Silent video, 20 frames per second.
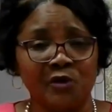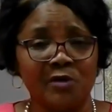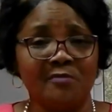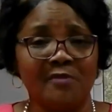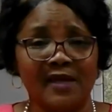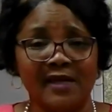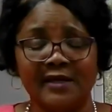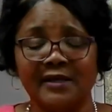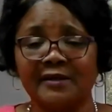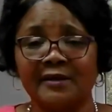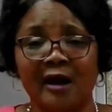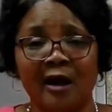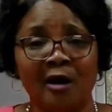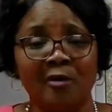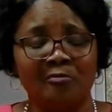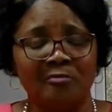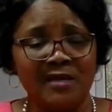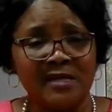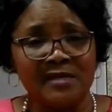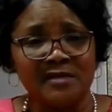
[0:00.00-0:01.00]
We make it
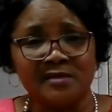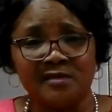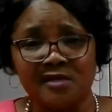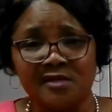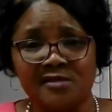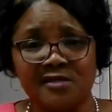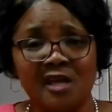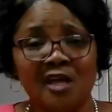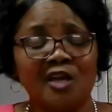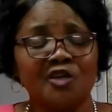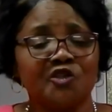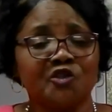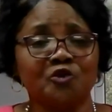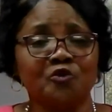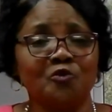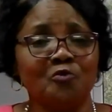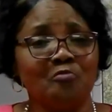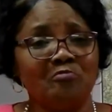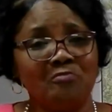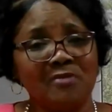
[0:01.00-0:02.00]
our business
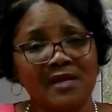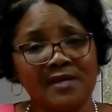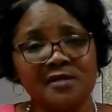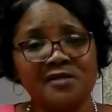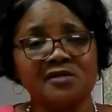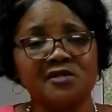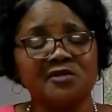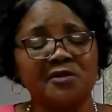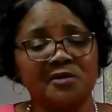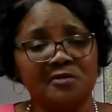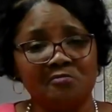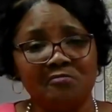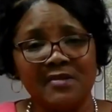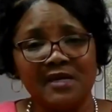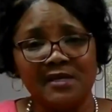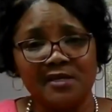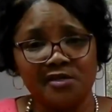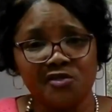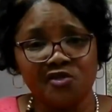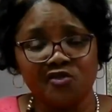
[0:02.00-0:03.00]
to minister the
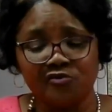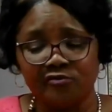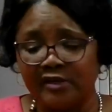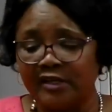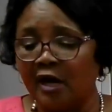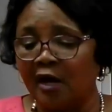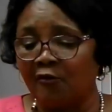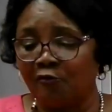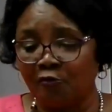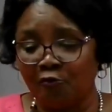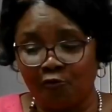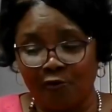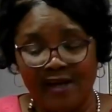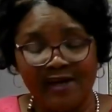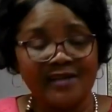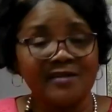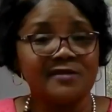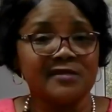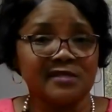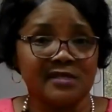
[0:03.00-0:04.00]
ministry of
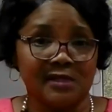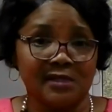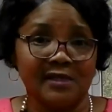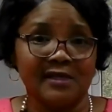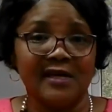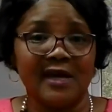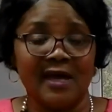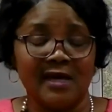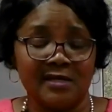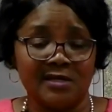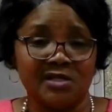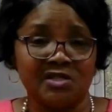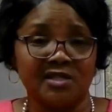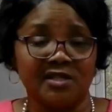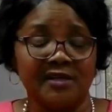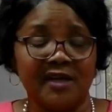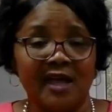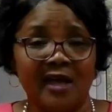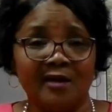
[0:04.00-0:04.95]
reconciliation.